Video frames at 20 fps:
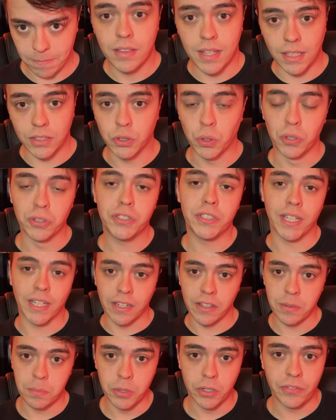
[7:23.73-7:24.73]
Then towards the end
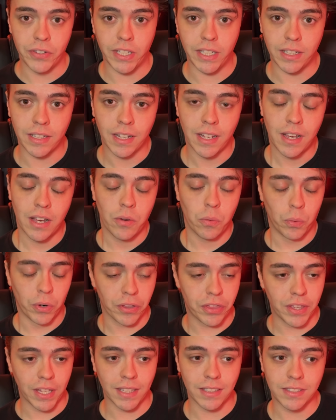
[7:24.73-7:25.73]
of the movie, where
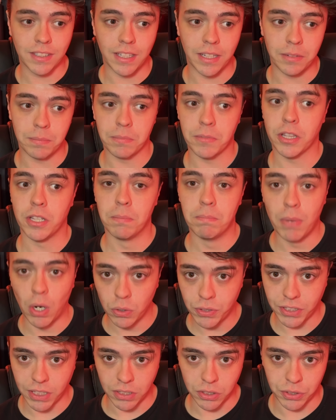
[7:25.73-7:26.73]
things get the
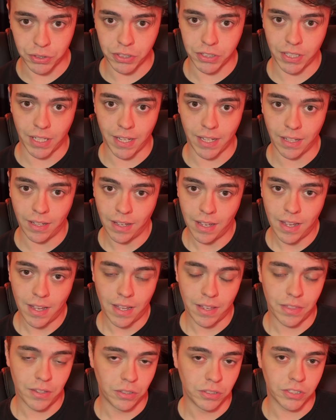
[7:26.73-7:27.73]
most interesting,
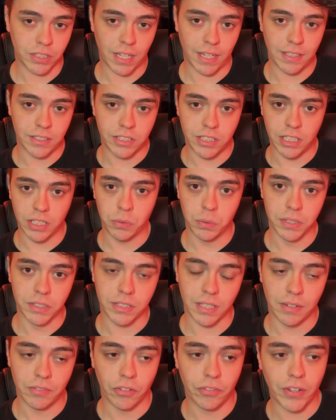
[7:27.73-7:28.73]
there's a sequence
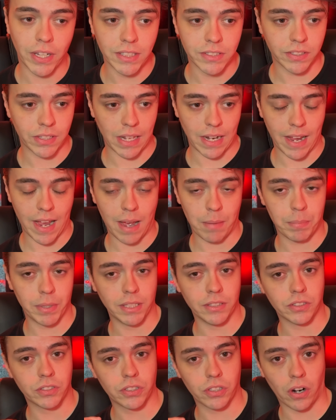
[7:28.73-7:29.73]
of events that
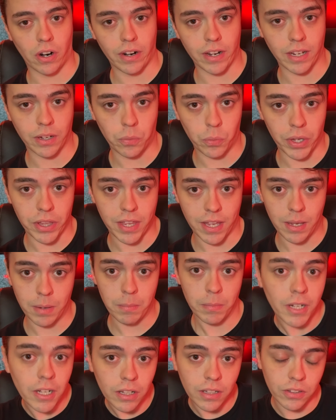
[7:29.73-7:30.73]
happen, starting with
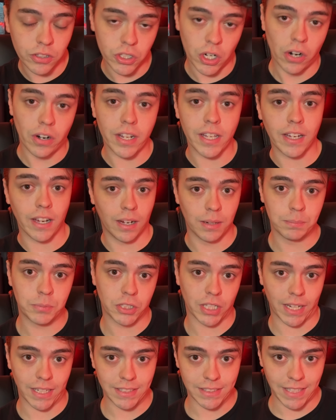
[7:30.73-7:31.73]
him turning
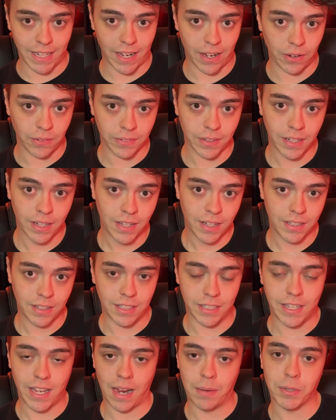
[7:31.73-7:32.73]
upside down.
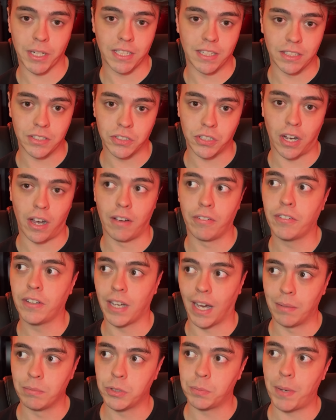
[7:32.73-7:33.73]
The camera cuts off,
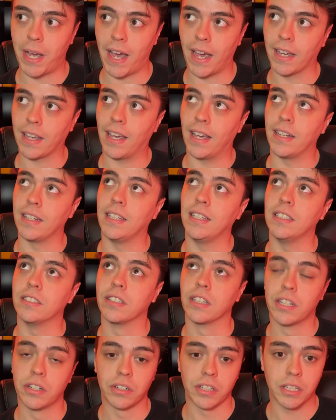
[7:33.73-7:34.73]
comes back, and he's
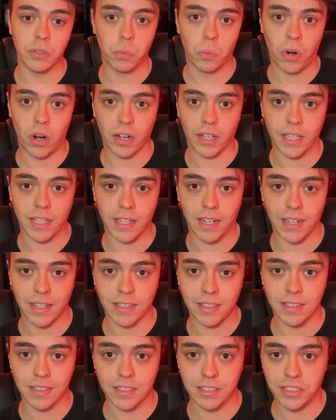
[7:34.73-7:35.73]
literally walking
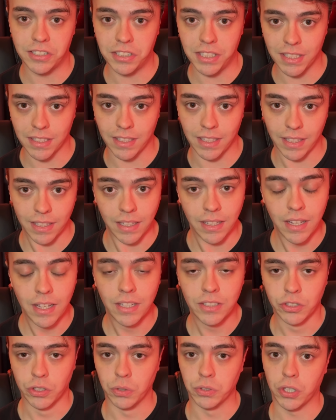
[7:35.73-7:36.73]
on the ceiling.
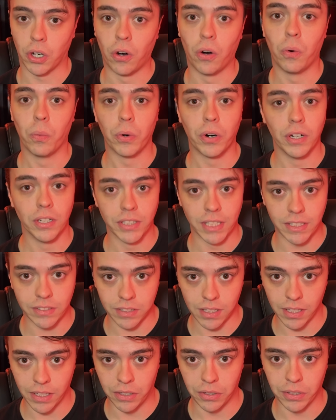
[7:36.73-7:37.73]
So his whole world has
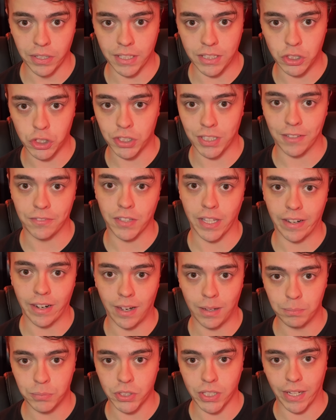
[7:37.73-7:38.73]
literally shifted
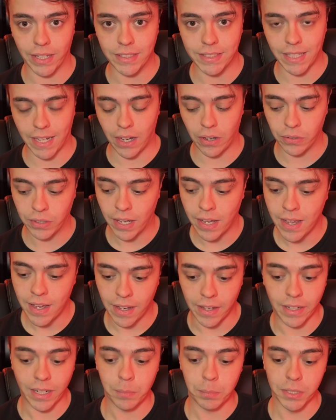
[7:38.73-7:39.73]
upside down,
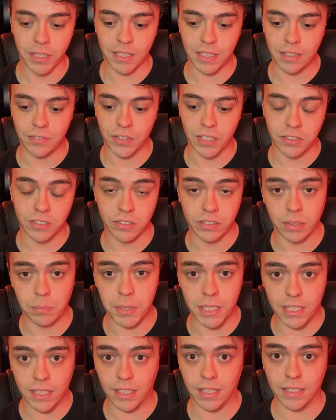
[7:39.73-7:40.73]
and I believe this is the
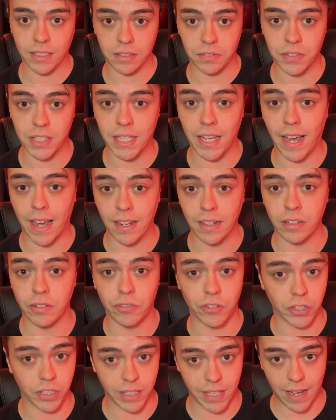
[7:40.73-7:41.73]
beginning of the end
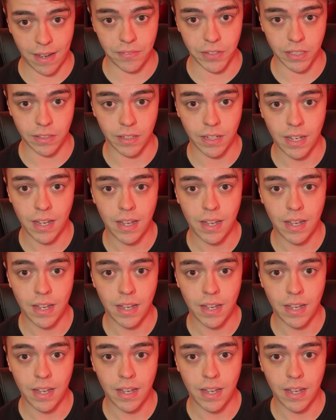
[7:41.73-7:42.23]
for Kevin.